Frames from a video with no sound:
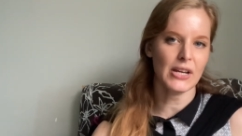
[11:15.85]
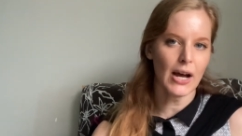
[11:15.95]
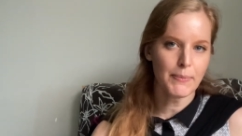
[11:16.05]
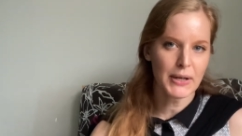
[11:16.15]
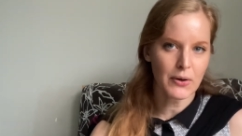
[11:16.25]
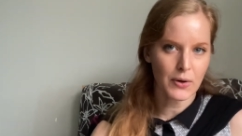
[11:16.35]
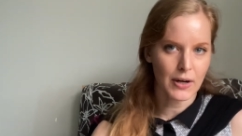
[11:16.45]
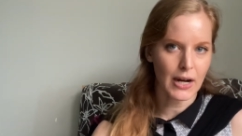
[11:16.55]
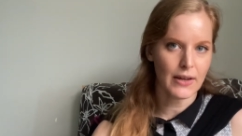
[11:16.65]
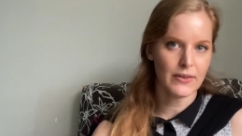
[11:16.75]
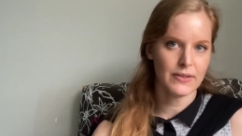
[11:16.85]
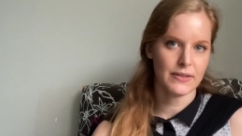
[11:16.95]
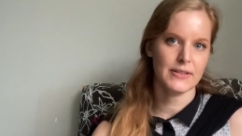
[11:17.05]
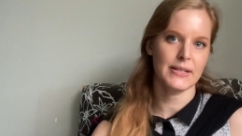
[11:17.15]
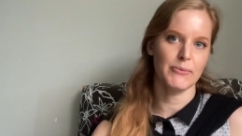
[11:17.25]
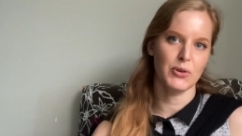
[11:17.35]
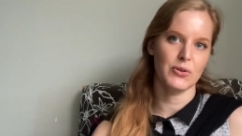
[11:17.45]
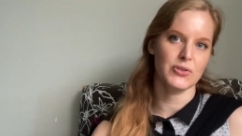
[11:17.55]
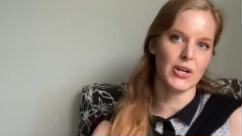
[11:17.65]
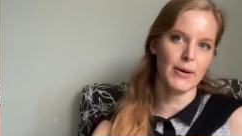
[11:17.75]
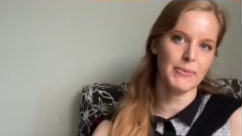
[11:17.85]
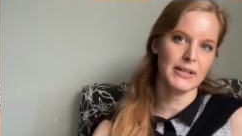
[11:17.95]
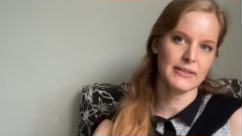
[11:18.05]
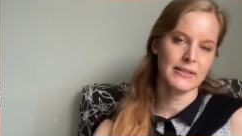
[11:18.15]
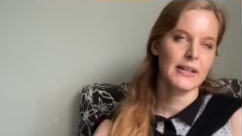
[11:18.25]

topic or other similar topics